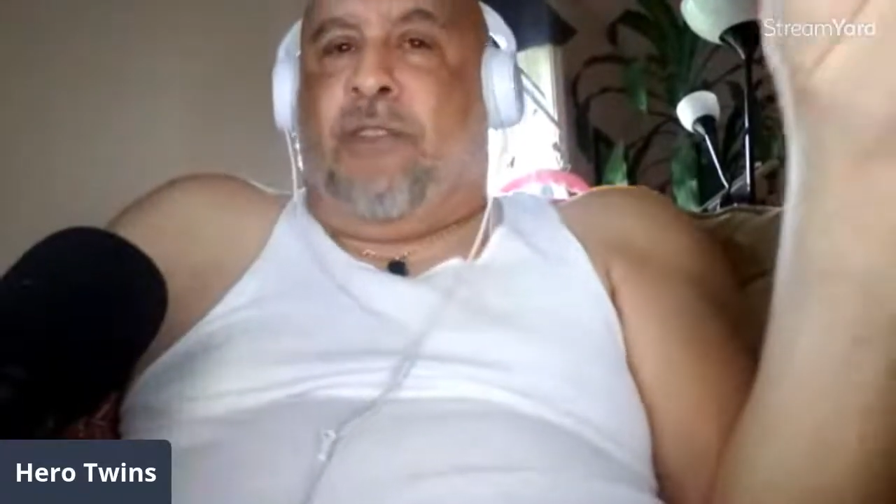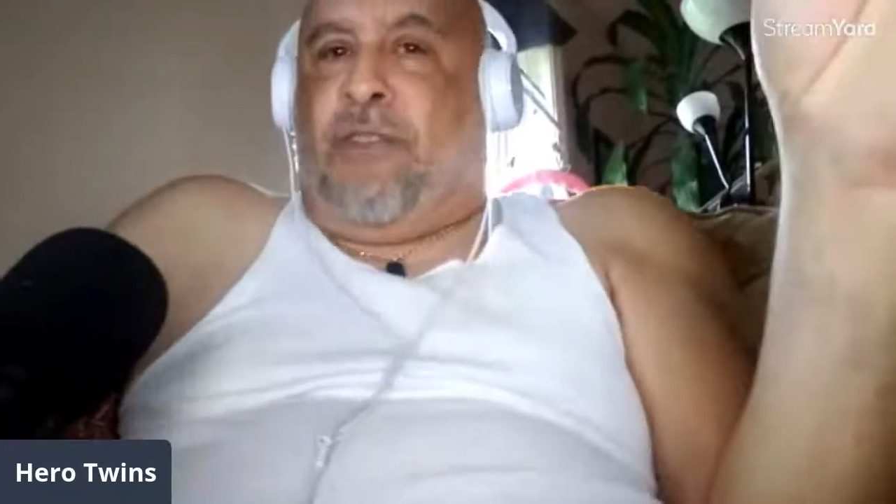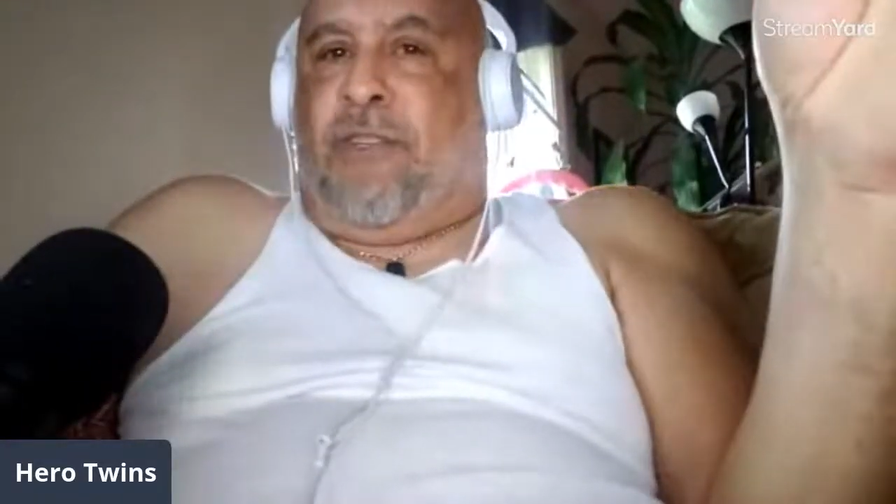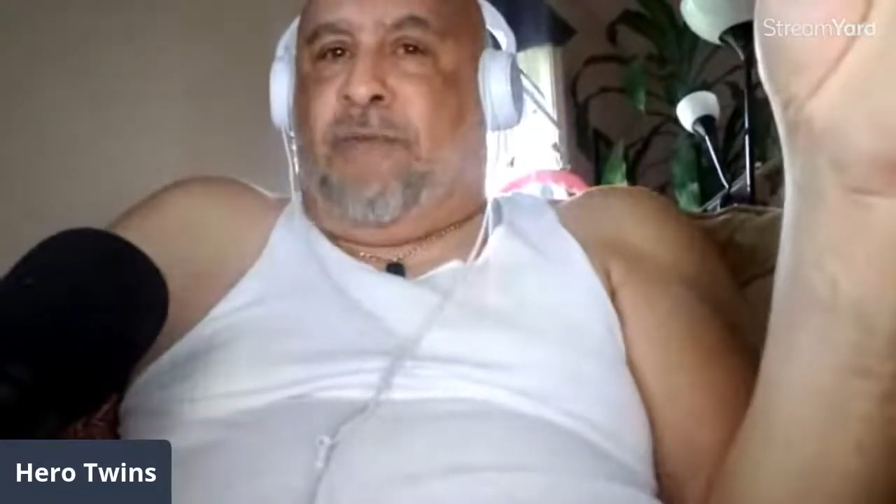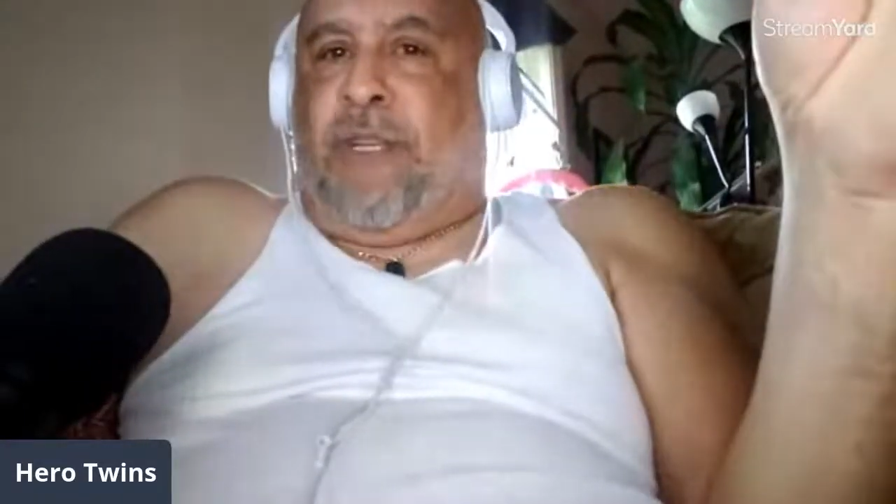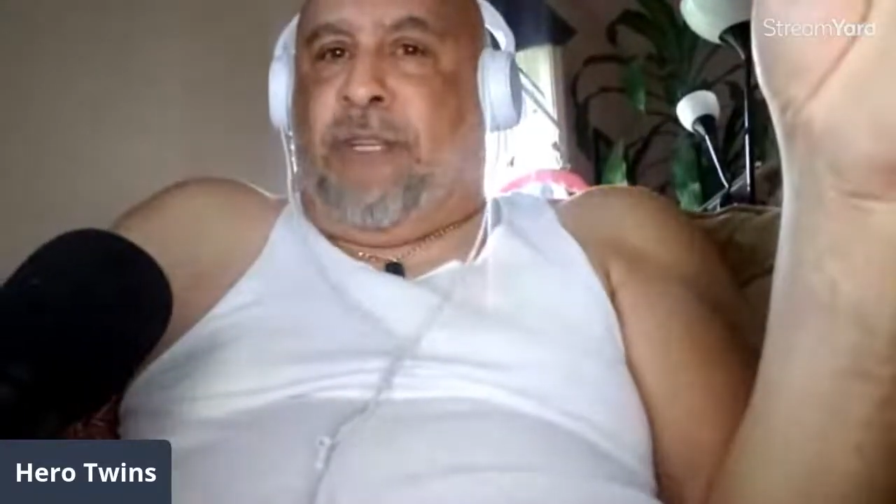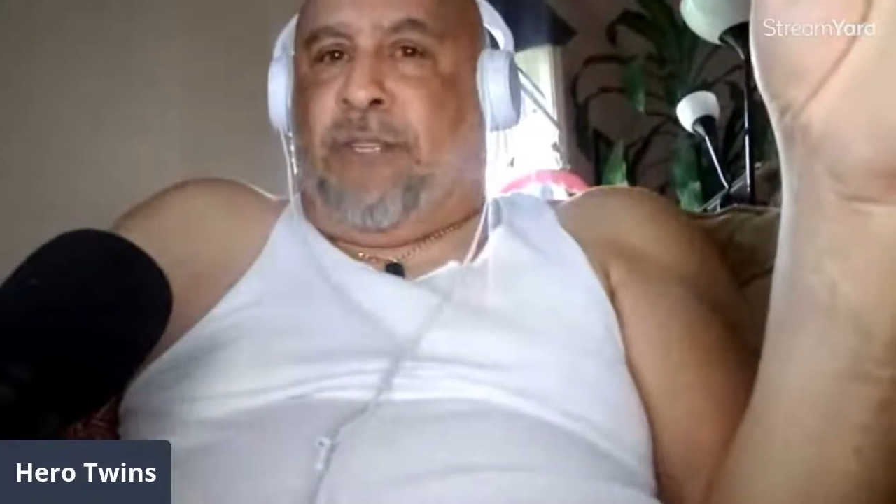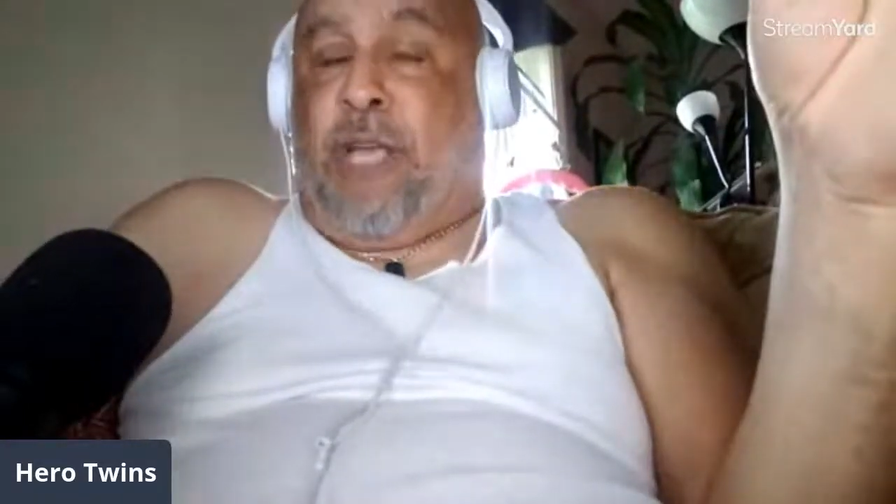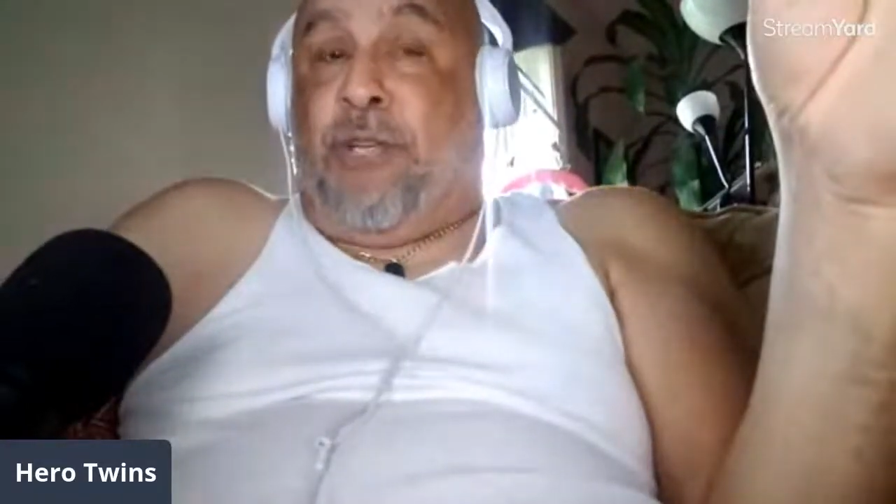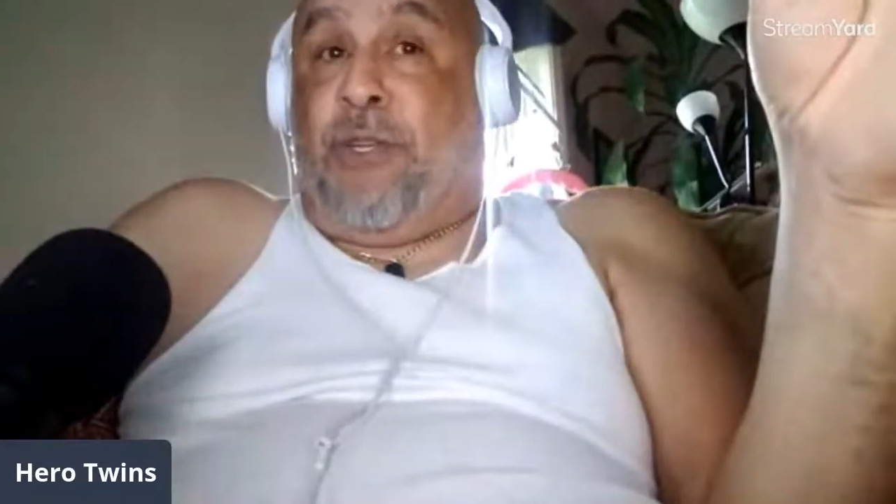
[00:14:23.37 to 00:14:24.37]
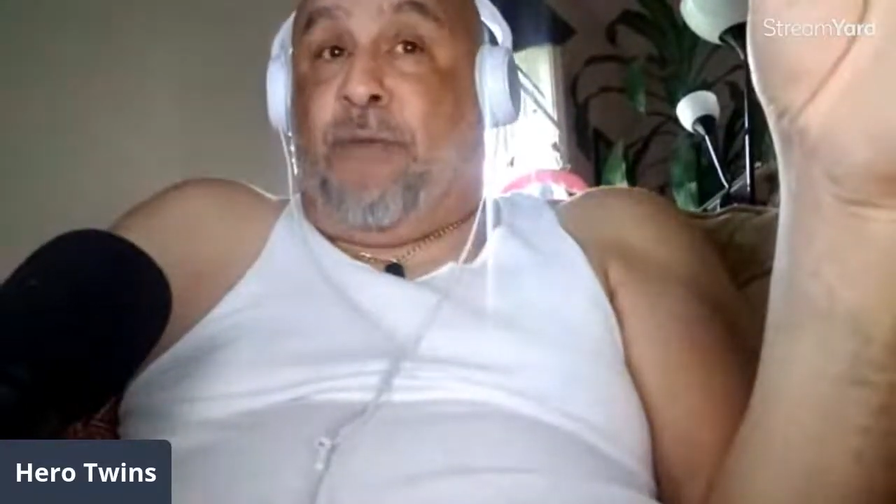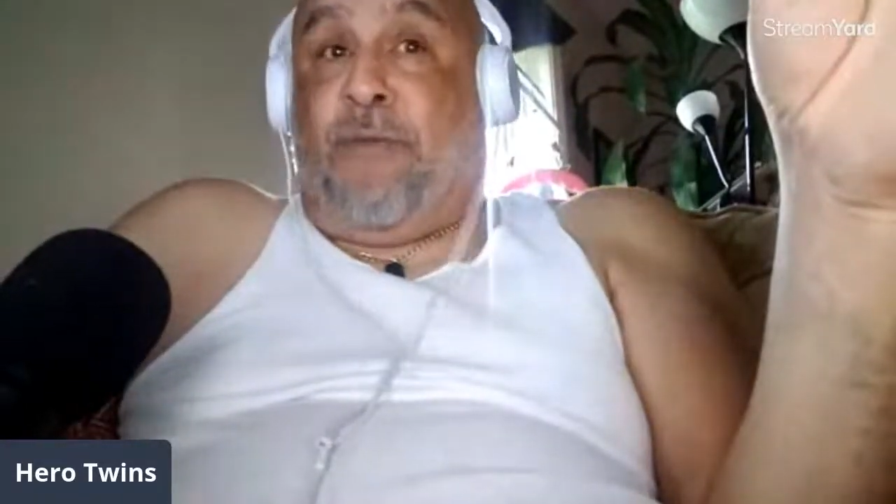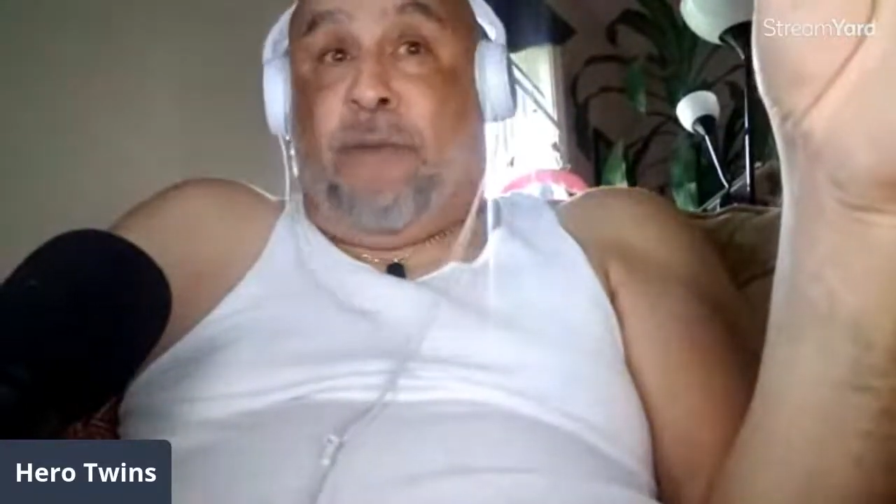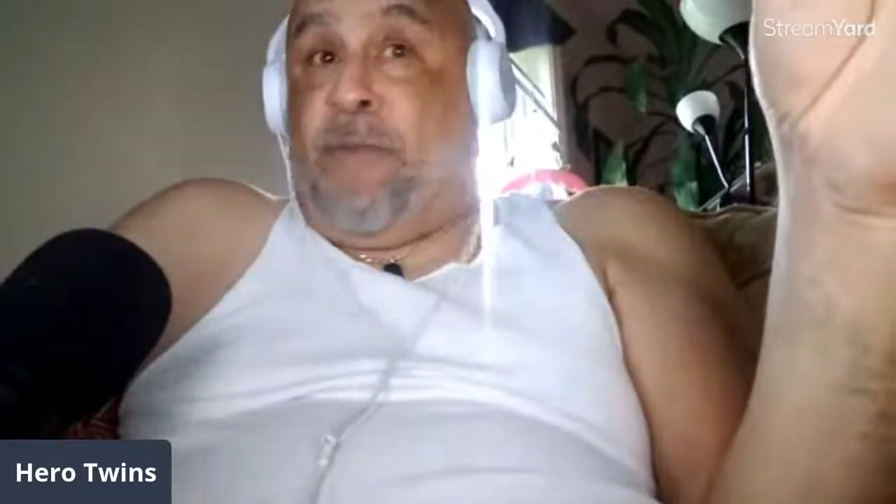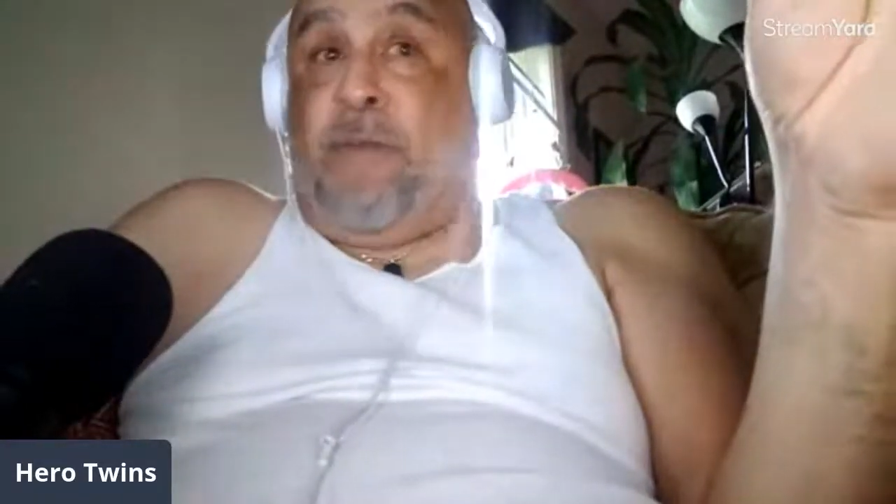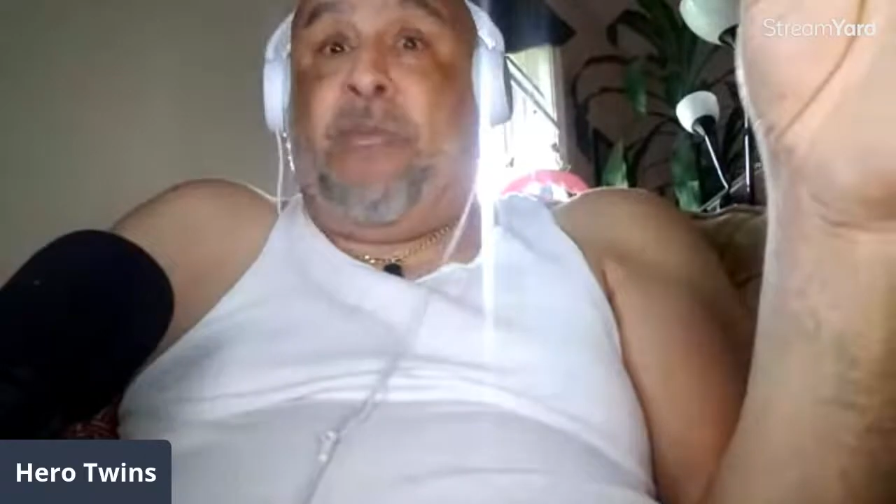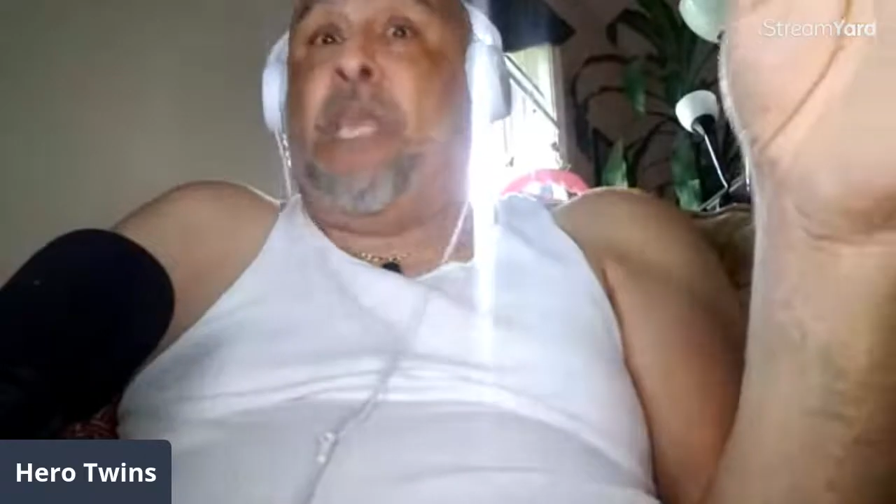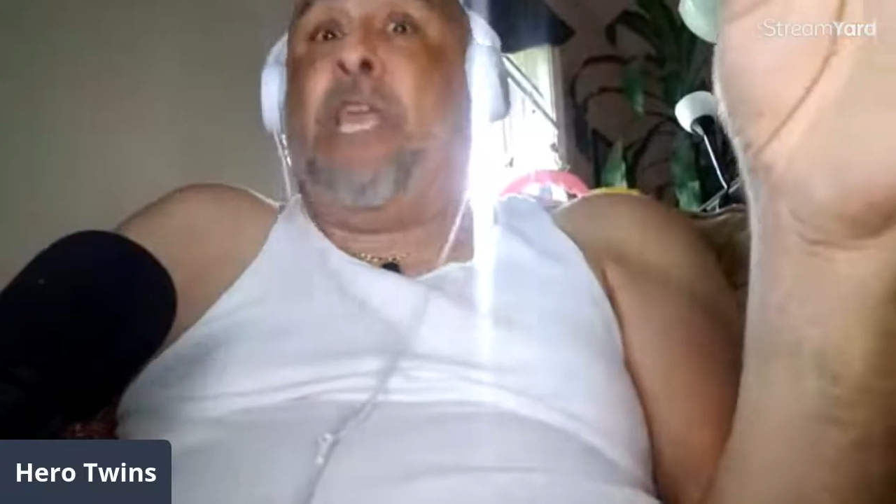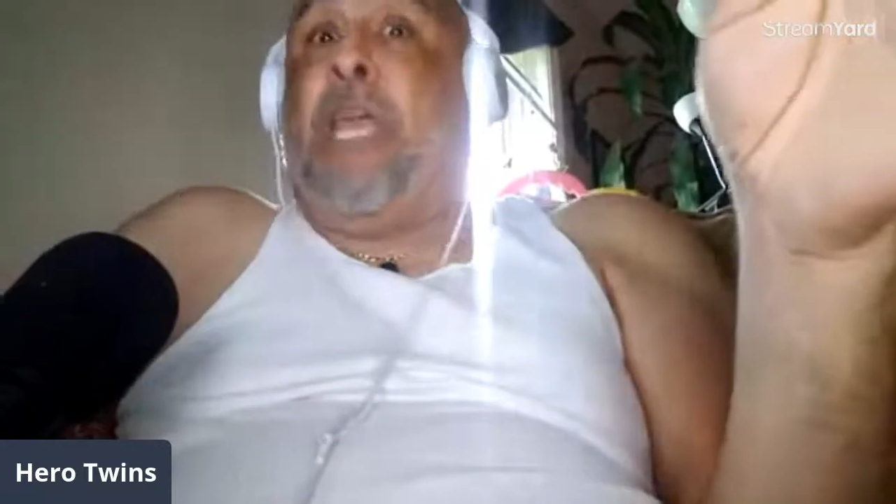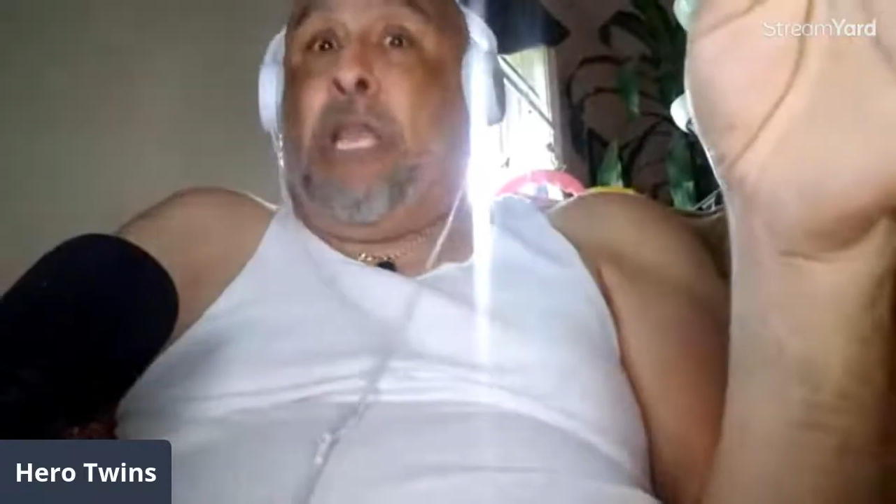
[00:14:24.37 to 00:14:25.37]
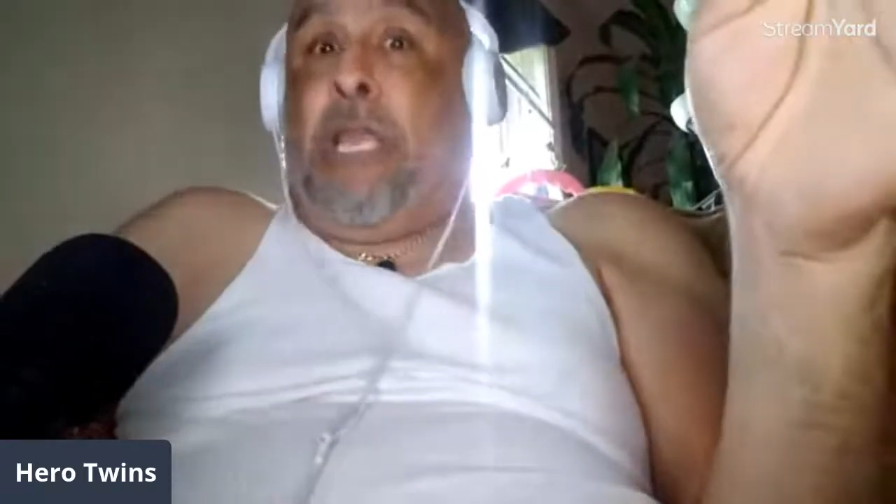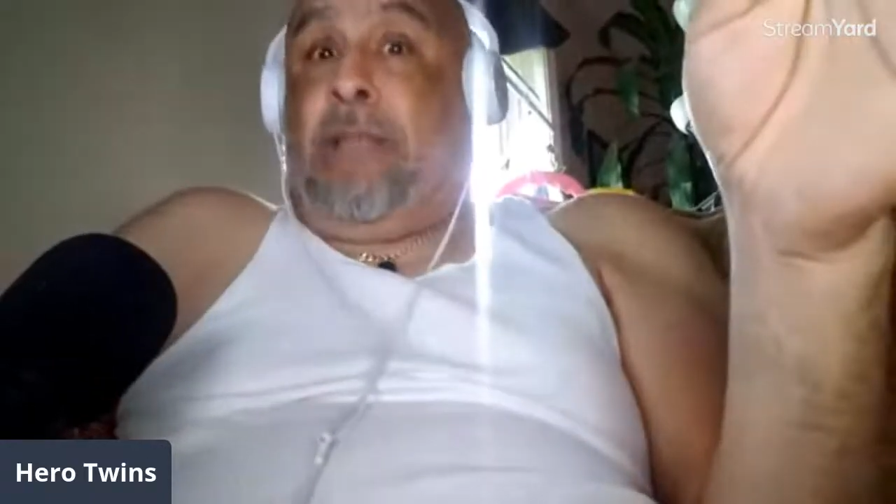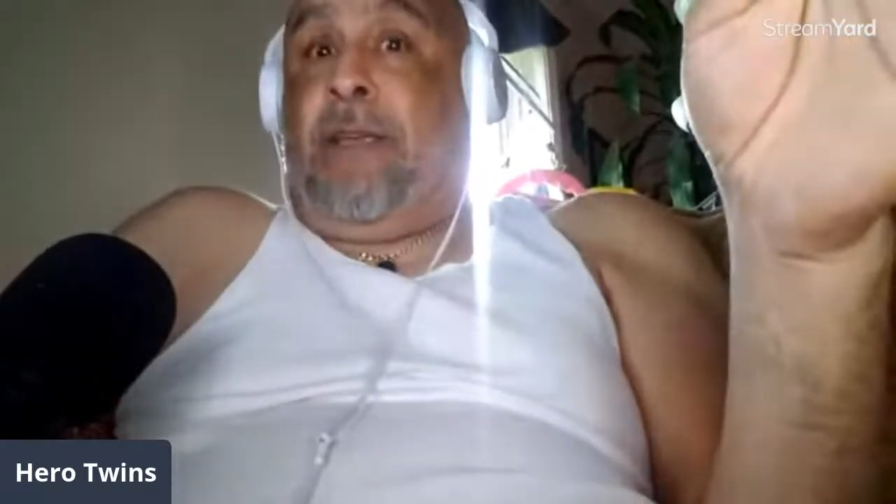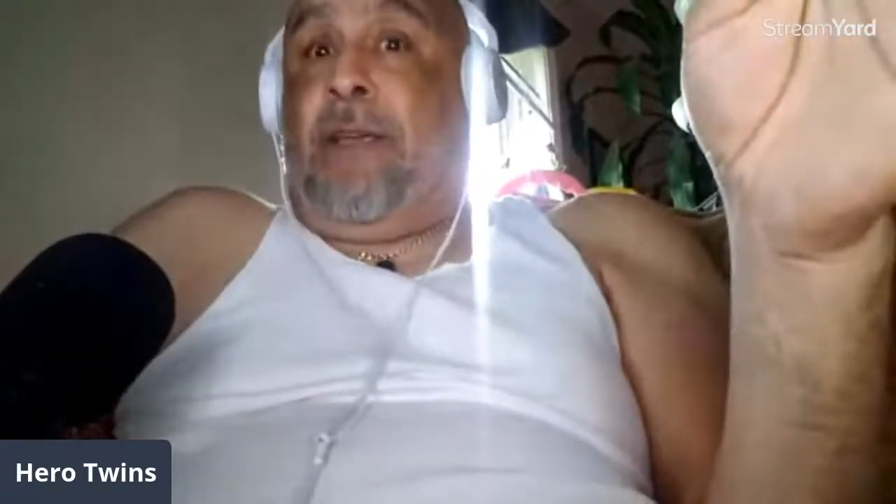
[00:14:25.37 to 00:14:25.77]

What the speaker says: the civilization from the beginning,